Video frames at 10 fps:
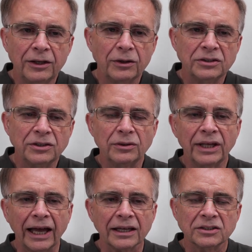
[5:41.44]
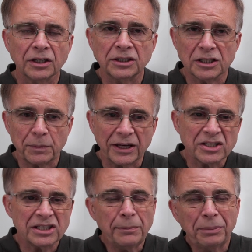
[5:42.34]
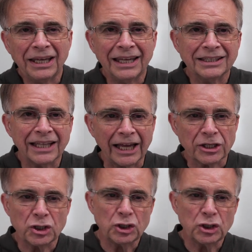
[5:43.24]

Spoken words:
could do that. So just by slipping in that